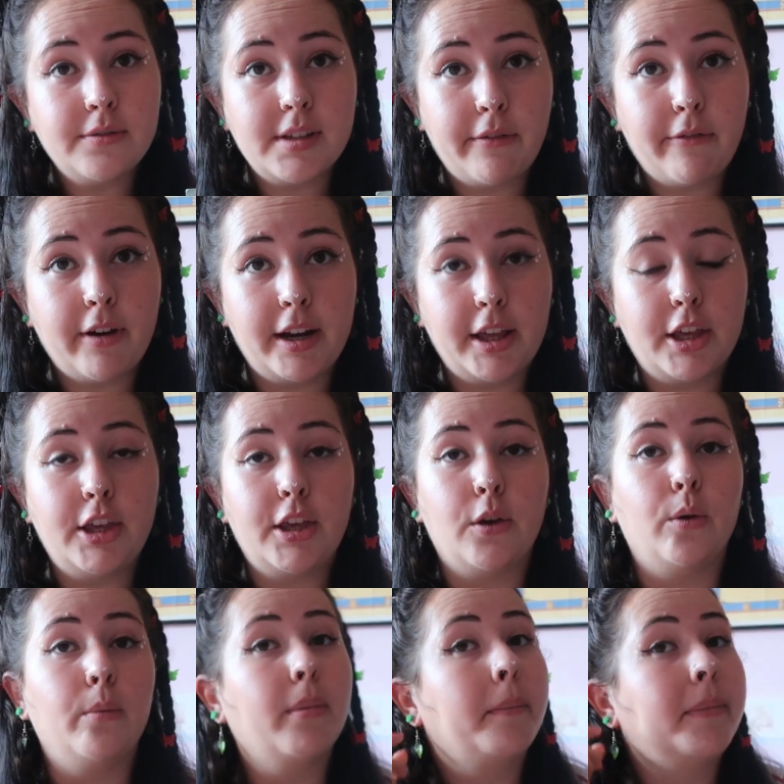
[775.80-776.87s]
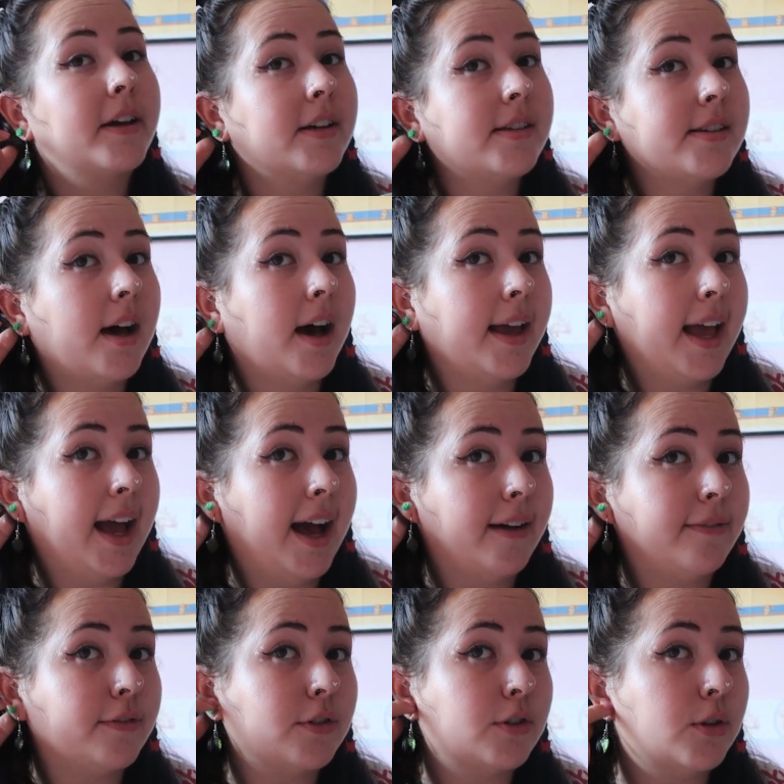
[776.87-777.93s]
obviously really cute, but because I
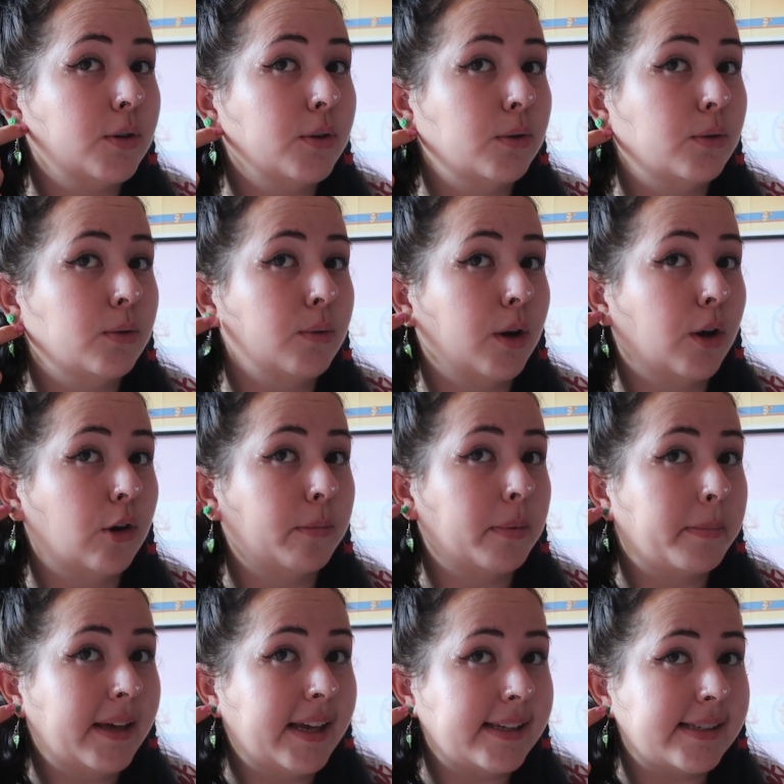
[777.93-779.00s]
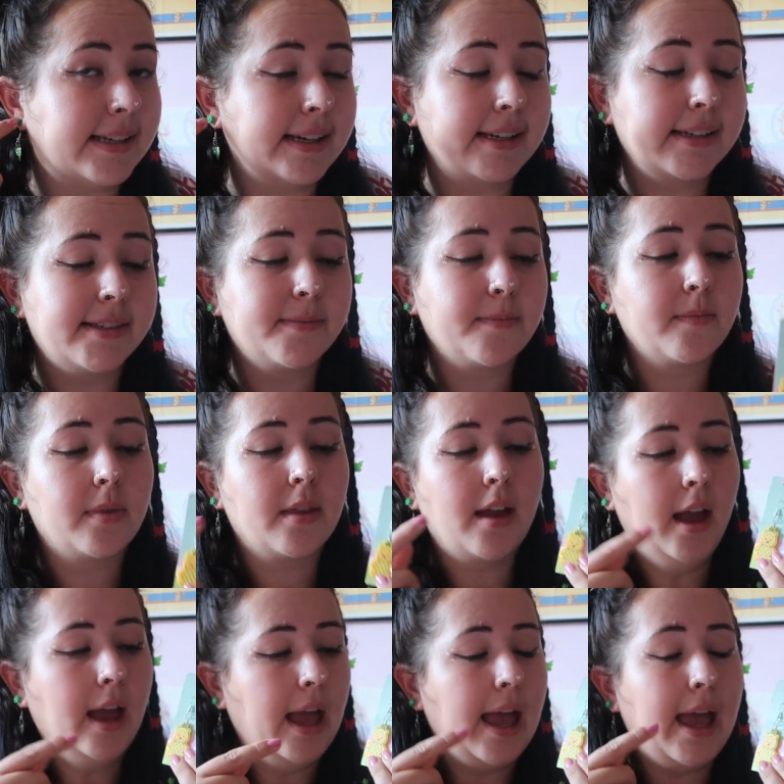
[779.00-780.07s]
have 2 lobe piercings,
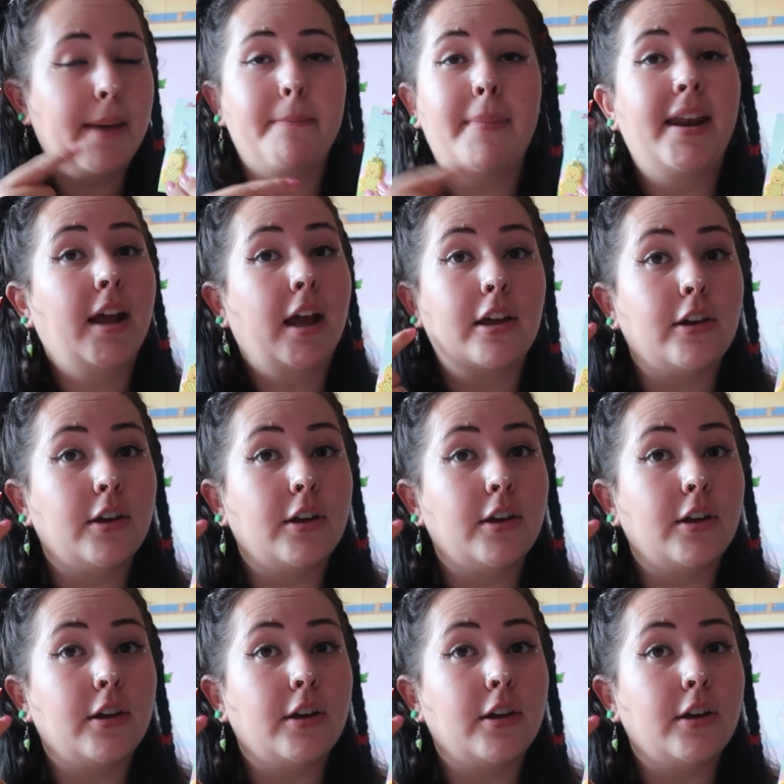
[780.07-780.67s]
it meant I